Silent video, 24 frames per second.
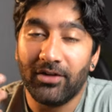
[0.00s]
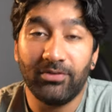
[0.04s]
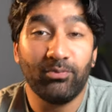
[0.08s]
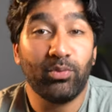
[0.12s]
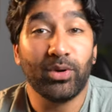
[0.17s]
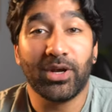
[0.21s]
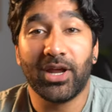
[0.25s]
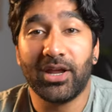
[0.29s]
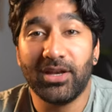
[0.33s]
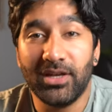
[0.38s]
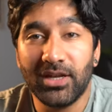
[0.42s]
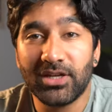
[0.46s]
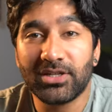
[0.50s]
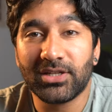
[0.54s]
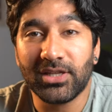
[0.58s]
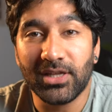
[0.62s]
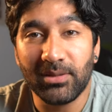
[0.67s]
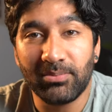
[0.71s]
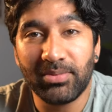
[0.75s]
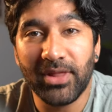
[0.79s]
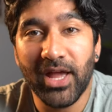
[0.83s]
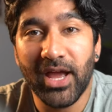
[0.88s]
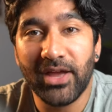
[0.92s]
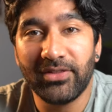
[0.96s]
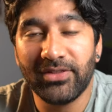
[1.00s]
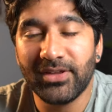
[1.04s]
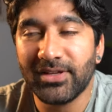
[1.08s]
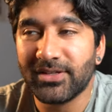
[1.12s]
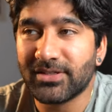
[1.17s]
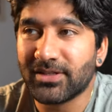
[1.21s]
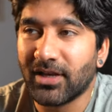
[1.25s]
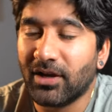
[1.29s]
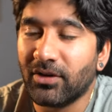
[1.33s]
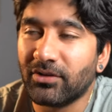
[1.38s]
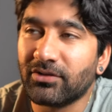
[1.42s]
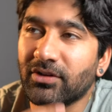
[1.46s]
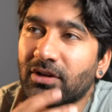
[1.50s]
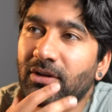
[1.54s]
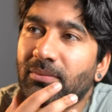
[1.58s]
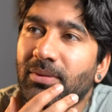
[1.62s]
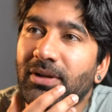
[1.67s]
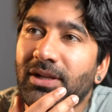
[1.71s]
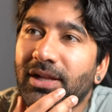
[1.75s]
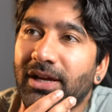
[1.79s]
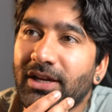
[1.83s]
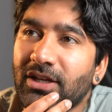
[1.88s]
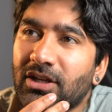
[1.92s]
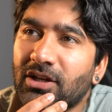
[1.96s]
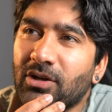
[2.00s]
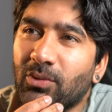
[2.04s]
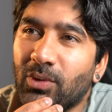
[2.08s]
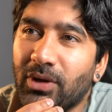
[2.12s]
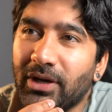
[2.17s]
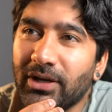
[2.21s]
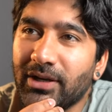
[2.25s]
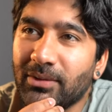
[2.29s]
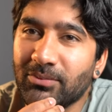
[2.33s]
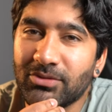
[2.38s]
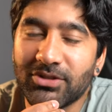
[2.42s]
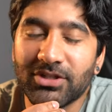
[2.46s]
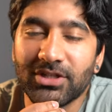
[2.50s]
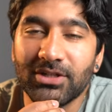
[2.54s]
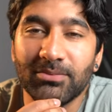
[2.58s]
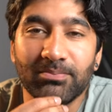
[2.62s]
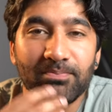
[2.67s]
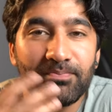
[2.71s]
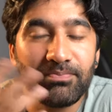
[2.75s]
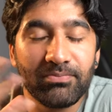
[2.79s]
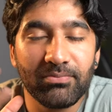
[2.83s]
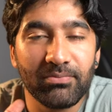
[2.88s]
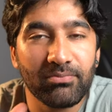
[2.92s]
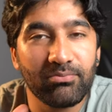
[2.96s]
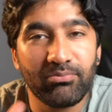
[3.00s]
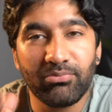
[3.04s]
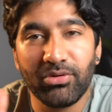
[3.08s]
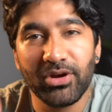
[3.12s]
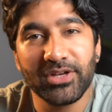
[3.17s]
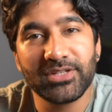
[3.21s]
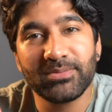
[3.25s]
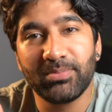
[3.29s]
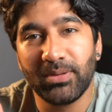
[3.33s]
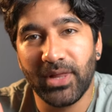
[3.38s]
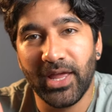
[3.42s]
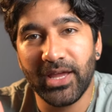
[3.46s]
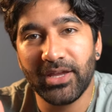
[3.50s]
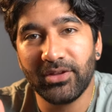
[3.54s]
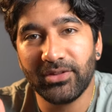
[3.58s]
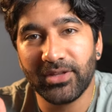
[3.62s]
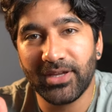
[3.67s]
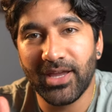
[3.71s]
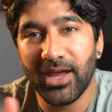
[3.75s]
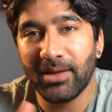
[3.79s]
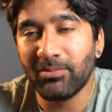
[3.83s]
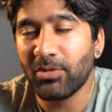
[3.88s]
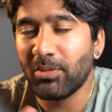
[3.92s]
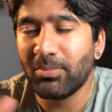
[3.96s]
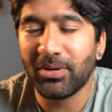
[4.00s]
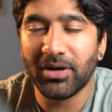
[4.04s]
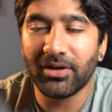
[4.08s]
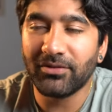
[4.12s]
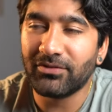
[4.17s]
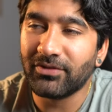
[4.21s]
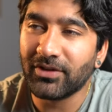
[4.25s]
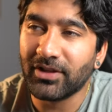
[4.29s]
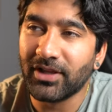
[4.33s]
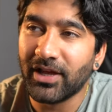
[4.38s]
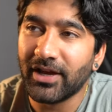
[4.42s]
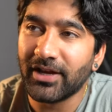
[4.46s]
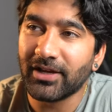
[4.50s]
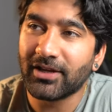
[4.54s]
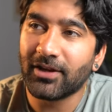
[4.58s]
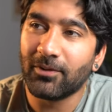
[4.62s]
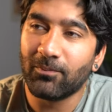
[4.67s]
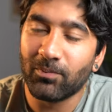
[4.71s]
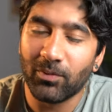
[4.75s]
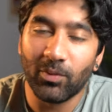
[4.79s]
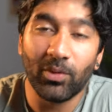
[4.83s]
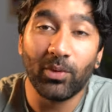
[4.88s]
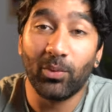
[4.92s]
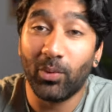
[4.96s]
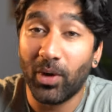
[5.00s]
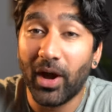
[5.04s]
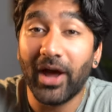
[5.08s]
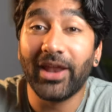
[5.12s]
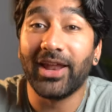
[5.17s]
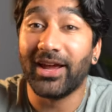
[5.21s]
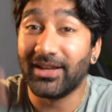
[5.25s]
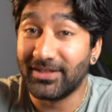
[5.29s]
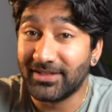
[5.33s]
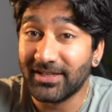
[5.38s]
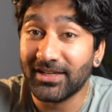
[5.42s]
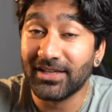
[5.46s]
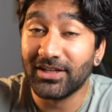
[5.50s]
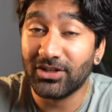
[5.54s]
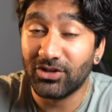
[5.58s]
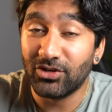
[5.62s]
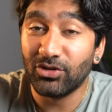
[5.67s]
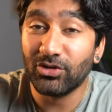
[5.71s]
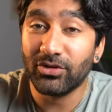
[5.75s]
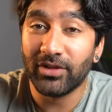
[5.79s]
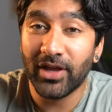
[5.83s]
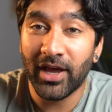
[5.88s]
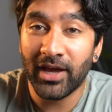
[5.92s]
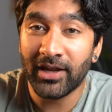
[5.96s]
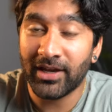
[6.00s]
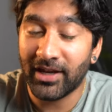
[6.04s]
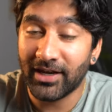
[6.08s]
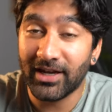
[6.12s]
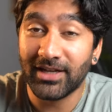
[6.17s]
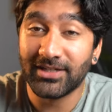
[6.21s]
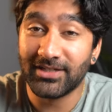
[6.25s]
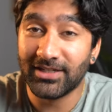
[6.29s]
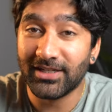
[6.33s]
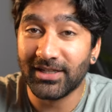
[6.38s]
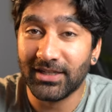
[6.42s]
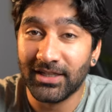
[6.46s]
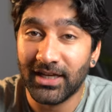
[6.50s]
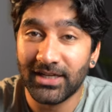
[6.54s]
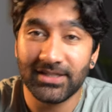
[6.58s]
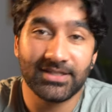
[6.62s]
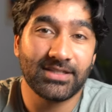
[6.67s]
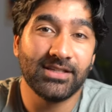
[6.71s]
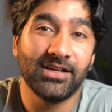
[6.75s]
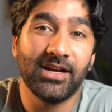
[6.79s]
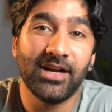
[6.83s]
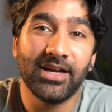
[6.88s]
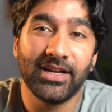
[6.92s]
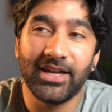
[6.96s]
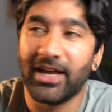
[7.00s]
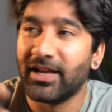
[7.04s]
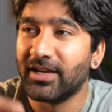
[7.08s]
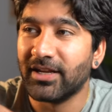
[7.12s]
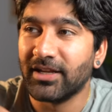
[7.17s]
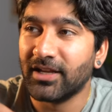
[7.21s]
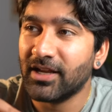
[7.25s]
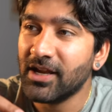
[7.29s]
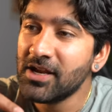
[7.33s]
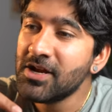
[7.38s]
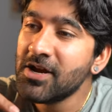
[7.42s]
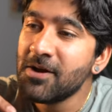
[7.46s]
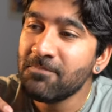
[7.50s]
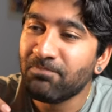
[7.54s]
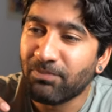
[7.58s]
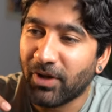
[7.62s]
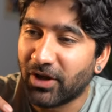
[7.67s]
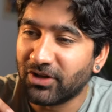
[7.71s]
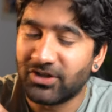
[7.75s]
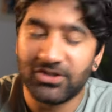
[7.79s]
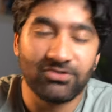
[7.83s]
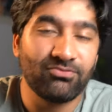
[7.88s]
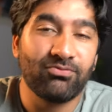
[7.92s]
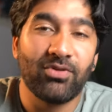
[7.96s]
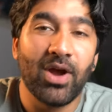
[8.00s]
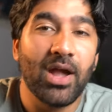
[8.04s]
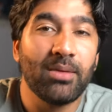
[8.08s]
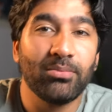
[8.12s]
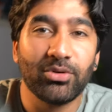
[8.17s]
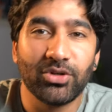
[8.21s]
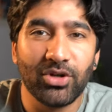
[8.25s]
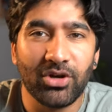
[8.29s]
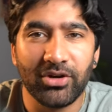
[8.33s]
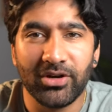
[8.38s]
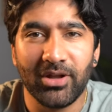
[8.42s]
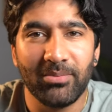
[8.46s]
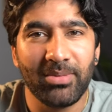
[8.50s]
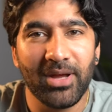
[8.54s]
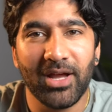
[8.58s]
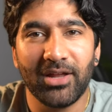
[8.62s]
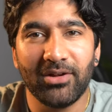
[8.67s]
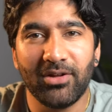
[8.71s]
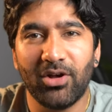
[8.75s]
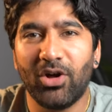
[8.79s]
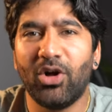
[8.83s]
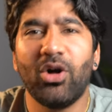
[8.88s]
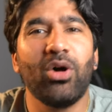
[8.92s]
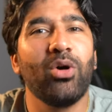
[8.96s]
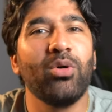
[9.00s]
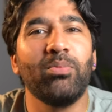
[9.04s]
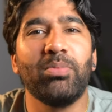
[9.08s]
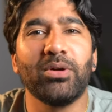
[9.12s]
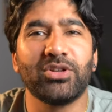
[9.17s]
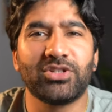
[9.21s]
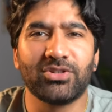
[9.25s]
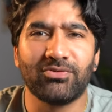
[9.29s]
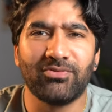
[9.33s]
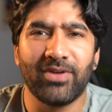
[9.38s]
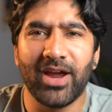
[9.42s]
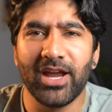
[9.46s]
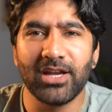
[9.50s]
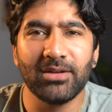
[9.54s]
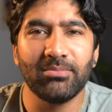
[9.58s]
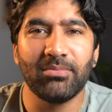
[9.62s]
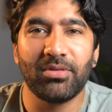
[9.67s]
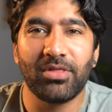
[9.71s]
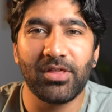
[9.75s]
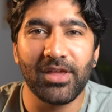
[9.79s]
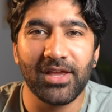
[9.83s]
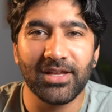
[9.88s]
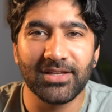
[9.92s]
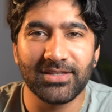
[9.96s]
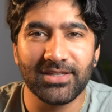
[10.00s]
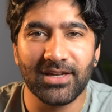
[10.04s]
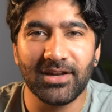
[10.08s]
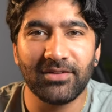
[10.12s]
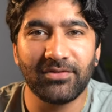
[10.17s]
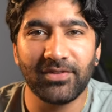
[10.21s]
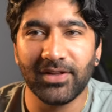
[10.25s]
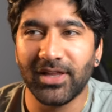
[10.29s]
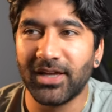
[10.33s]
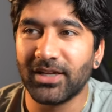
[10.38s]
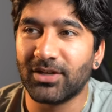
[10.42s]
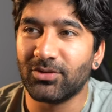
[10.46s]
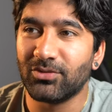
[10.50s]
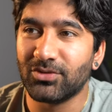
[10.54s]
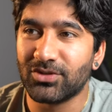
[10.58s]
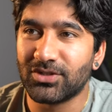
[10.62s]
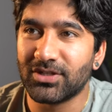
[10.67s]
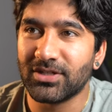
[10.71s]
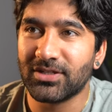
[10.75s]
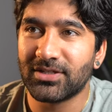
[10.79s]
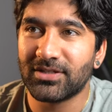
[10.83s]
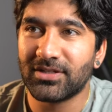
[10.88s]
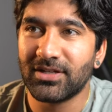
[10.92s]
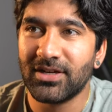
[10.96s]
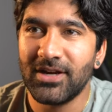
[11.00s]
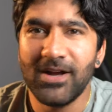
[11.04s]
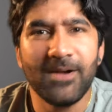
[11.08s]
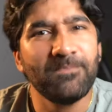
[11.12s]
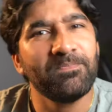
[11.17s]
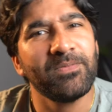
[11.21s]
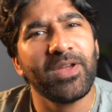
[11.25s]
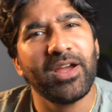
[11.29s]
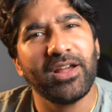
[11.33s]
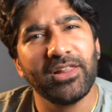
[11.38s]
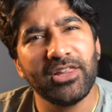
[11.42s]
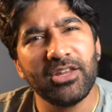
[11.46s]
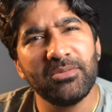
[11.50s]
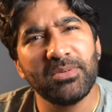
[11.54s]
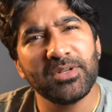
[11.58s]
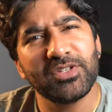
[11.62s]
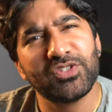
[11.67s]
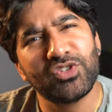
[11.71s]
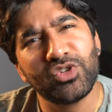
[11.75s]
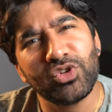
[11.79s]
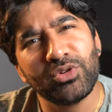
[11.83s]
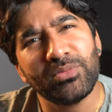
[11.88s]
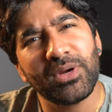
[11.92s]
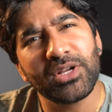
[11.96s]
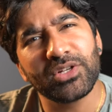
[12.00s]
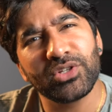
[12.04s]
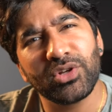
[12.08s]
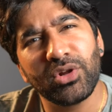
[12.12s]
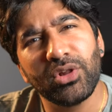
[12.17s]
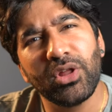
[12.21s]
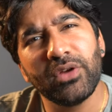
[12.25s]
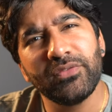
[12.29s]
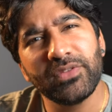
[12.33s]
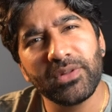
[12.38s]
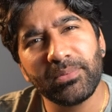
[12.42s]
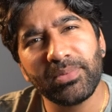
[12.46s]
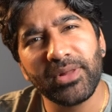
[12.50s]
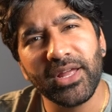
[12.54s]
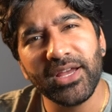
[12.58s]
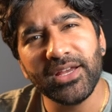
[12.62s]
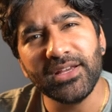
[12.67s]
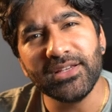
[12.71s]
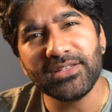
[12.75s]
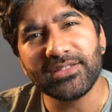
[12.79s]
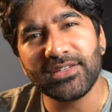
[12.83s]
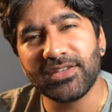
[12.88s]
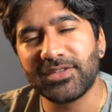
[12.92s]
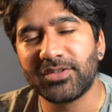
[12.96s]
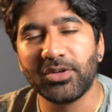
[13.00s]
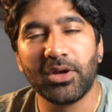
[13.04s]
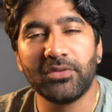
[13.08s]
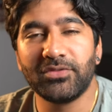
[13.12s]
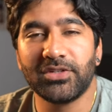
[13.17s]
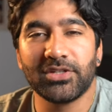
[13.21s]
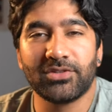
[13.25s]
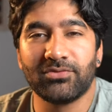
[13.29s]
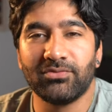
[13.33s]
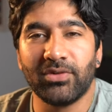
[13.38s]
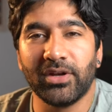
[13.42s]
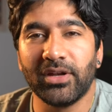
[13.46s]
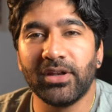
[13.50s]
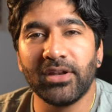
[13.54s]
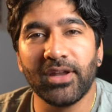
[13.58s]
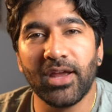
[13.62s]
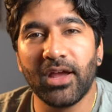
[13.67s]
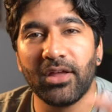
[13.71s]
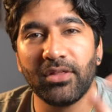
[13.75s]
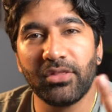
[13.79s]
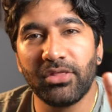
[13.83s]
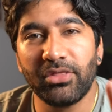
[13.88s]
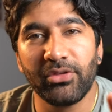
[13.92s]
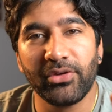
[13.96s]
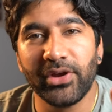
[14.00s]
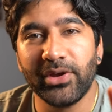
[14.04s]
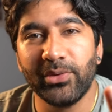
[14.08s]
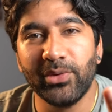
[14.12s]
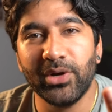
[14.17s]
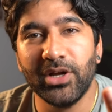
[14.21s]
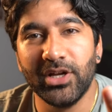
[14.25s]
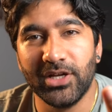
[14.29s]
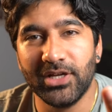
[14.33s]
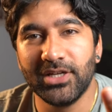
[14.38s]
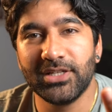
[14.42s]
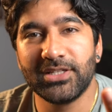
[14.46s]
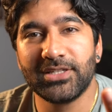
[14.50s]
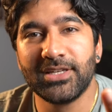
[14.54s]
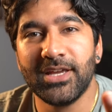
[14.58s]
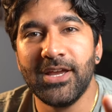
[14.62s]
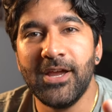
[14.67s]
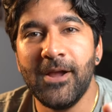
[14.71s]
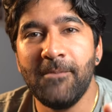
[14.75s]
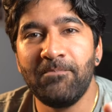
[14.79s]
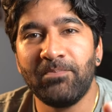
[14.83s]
when I initially planned this, I was gonna be like, you know what? I'm just gonna press play on the camera, but I feel like, well, and I did do that, and I did it last night, and I just rambled on about a whole bunch of random things, and I felt like it was just a little bit too much all over the place. So I've just written down three words,